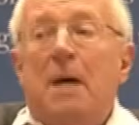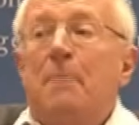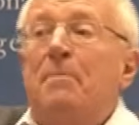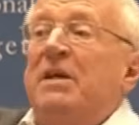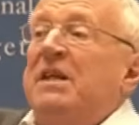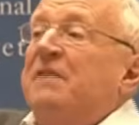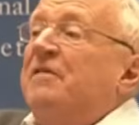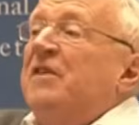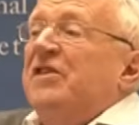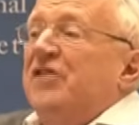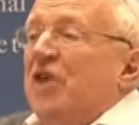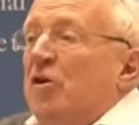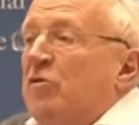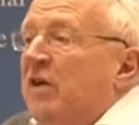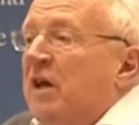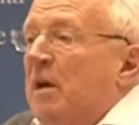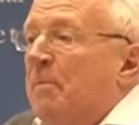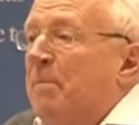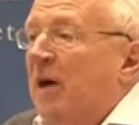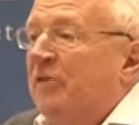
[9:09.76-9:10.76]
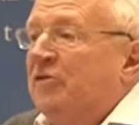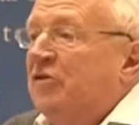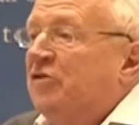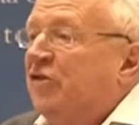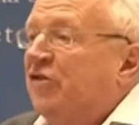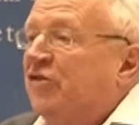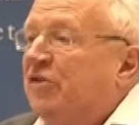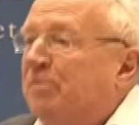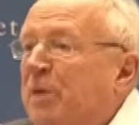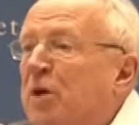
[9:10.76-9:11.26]
But if it's only about a
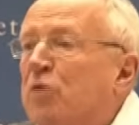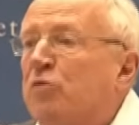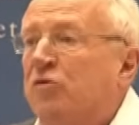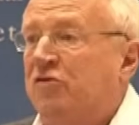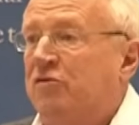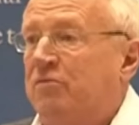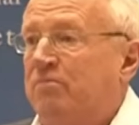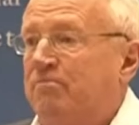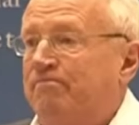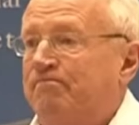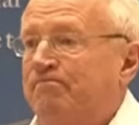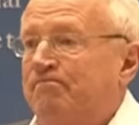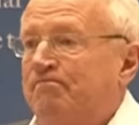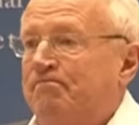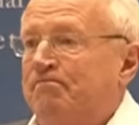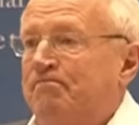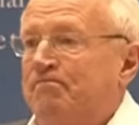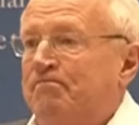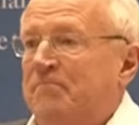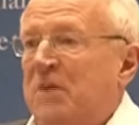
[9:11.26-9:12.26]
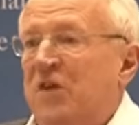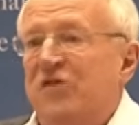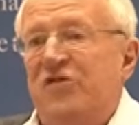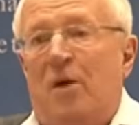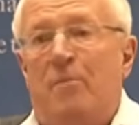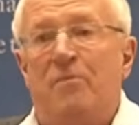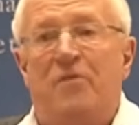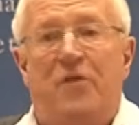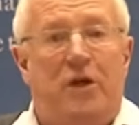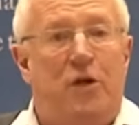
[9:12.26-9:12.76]
dispute,
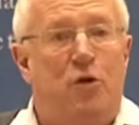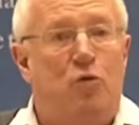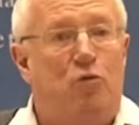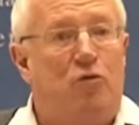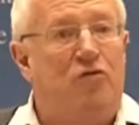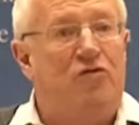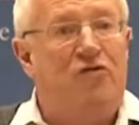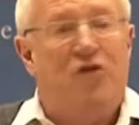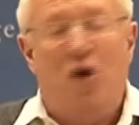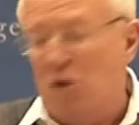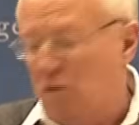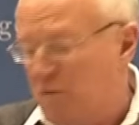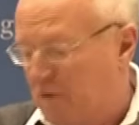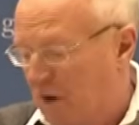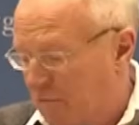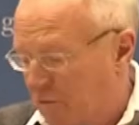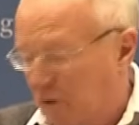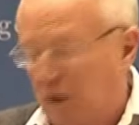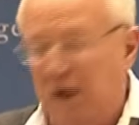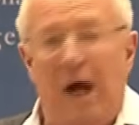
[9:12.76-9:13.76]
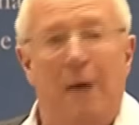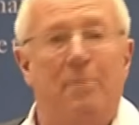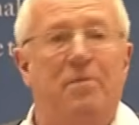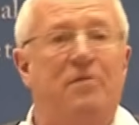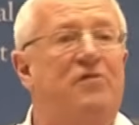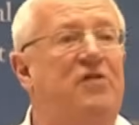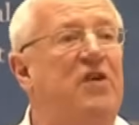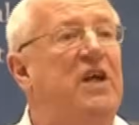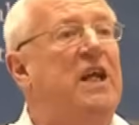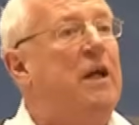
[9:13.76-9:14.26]
something you can solve over a cup
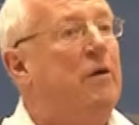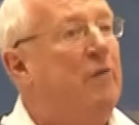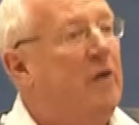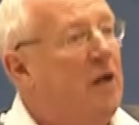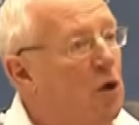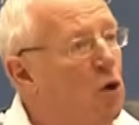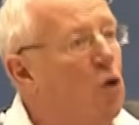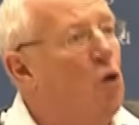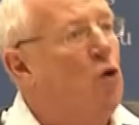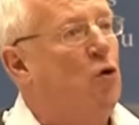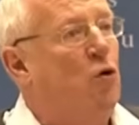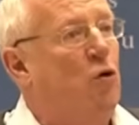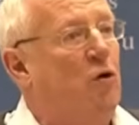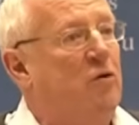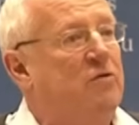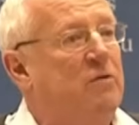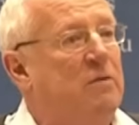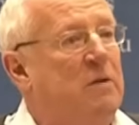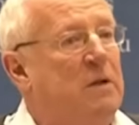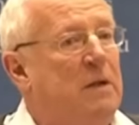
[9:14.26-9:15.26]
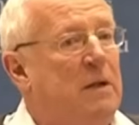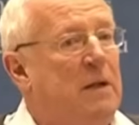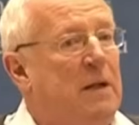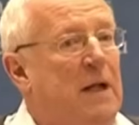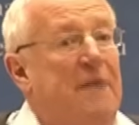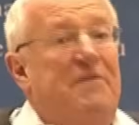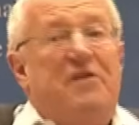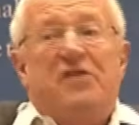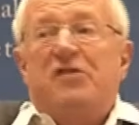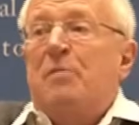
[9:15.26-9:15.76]
of tea or in a law court,
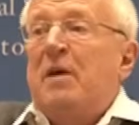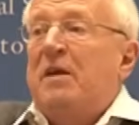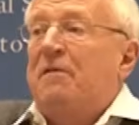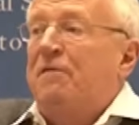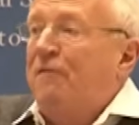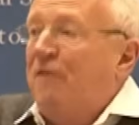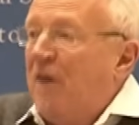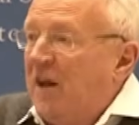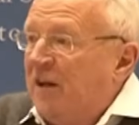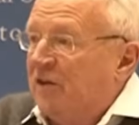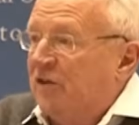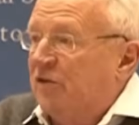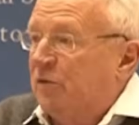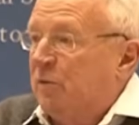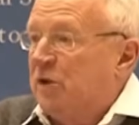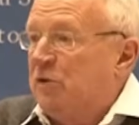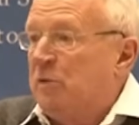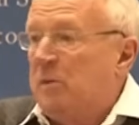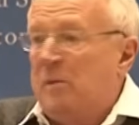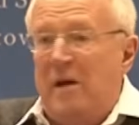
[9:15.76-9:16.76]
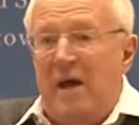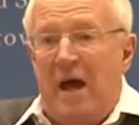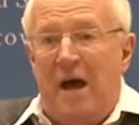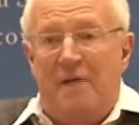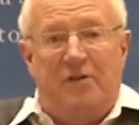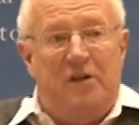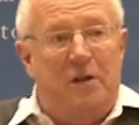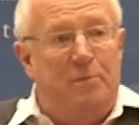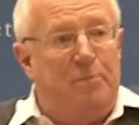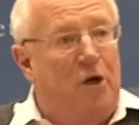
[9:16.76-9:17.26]
if it's about a fence which we may
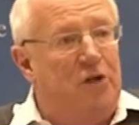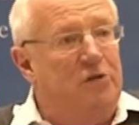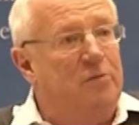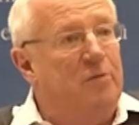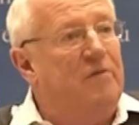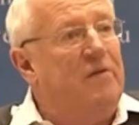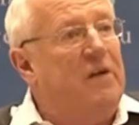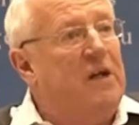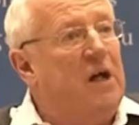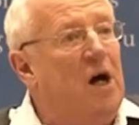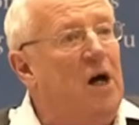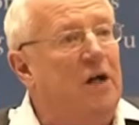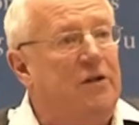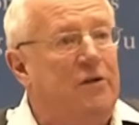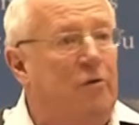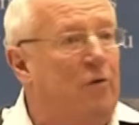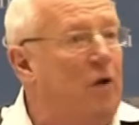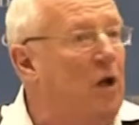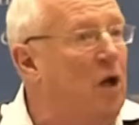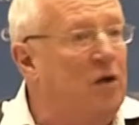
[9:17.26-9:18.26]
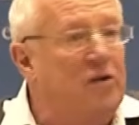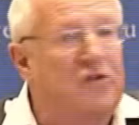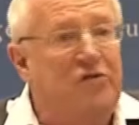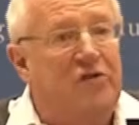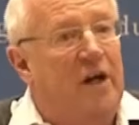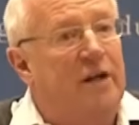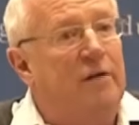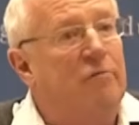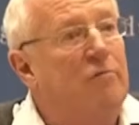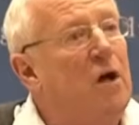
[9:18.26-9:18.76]
have at the bottom of the garden or
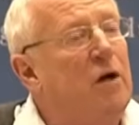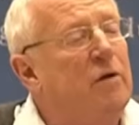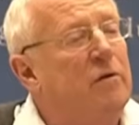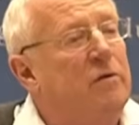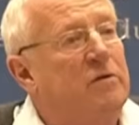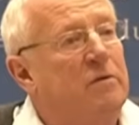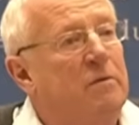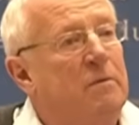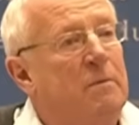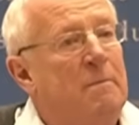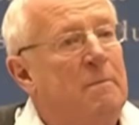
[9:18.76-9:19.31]
alongside a road,